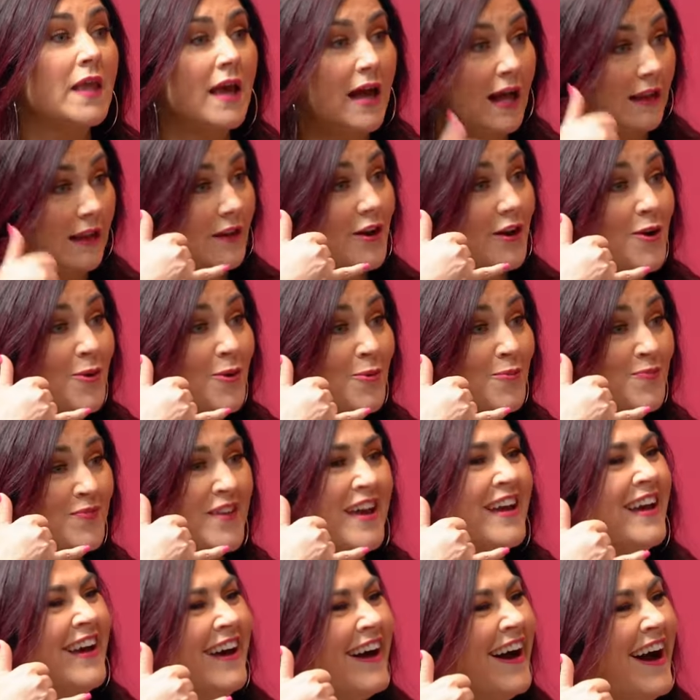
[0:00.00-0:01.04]
hello
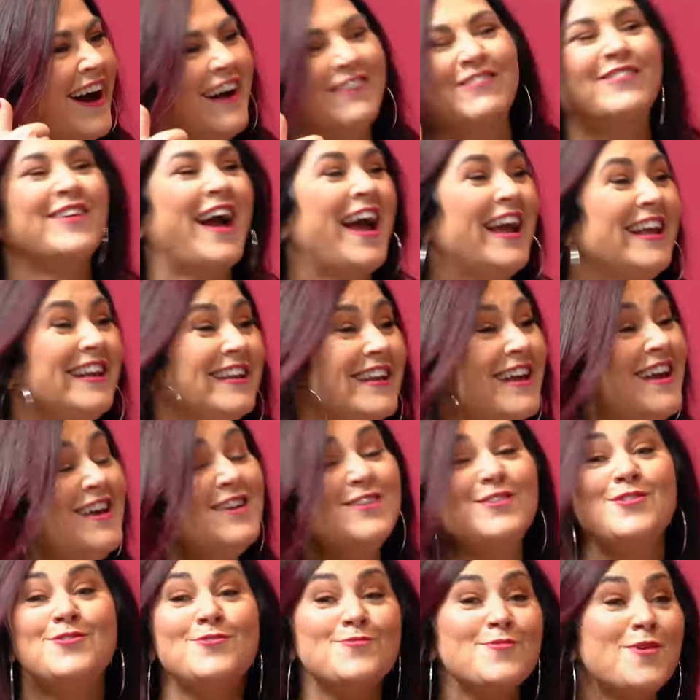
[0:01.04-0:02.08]
yeah right
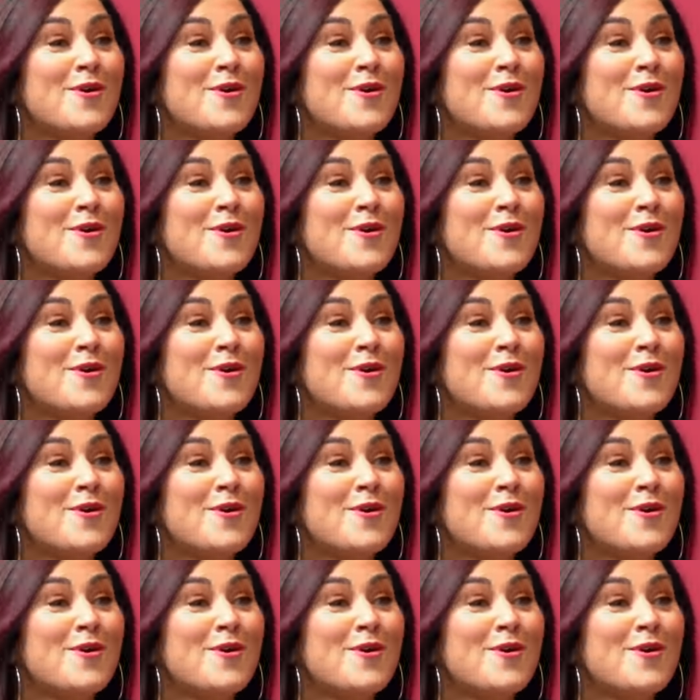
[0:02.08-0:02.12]
you yeah.